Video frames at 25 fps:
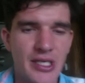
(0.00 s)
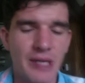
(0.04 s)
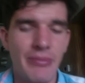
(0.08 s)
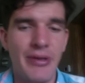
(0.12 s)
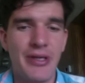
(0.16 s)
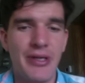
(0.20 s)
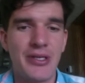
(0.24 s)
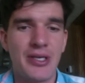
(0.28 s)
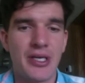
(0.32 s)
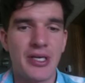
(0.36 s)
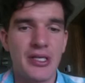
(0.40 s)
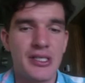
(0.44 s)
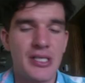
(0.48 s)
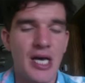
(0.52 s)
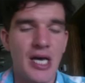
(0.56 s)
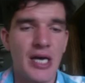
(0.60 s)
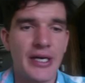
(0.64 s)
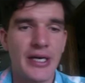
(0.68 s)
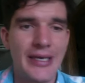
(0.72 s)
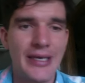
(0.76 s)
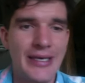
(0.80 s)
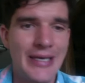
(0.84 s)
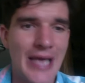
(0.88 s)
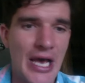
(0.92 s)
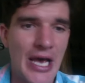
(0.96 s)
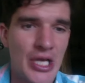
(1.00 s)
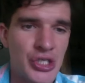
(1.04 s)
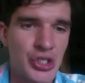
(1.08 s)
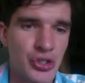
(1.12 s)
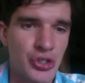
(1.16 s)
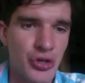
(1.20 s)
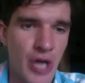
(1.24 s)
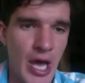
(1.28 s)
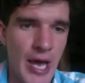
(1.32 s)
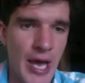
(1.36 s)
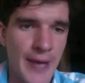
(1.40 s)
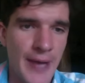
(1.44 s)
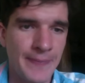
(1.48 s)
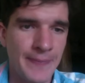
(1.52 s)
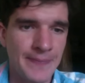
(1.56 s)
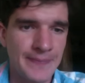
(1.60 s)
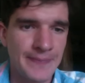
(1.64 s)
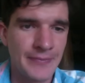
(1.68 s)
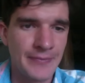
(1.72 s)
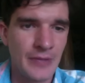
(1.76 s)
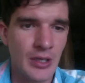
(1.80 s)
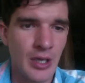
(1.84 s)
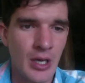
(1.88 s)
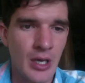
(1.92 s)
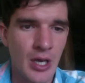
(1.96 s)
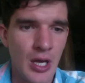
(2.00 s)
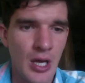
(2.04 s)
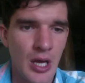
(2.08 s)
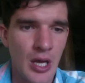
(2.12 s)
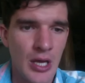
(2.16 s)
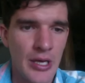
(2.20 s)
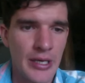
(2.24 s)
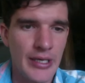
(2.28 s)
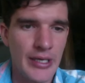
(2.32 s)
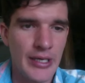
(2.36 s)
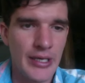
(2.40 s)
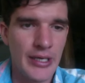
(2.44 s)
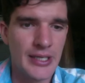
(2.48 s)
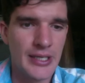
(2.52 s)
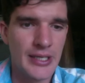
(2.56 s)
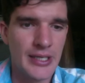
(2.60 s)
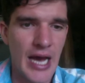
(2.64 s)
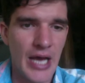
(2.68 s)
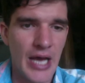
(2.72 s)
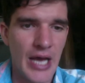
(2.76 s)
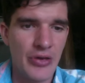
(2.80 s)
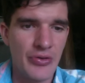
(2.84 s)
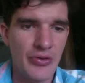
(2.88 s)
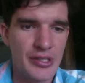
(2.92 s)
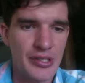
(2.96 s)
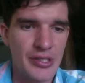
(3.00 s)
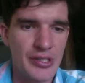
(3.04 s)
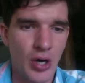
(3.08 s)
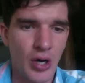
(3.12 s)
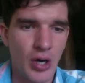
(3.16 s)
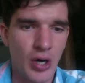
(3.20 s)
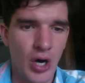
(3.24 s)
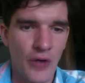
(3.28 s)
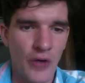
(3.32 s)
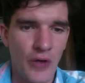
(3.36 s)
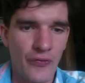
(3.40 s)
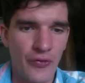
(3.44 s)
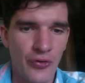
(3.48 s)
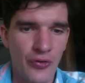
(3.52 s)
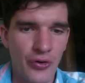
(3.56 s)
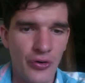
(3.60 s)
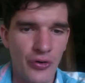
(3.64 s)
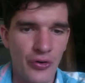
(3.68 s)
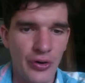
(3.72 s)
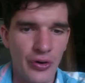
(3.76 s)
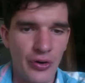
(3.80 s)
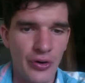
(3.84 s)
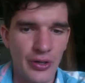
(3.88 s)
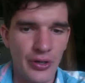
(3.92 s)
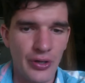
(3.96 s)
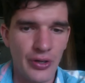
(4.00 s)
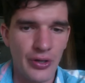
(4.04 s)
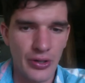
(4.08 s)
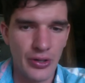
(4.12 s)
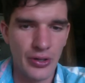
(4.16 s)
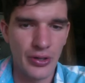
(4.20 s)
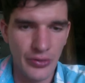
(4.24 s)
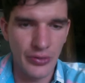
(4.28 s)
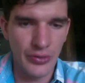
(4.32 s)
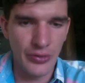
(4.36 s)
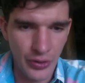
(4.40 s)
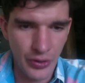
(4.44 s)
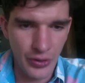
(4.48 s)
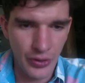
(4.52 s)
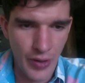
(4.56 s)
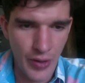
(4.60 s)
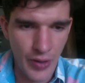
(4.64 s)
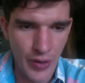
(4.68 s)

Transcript: committed to Kentucky yesterday he's the guy UNC offered a, a little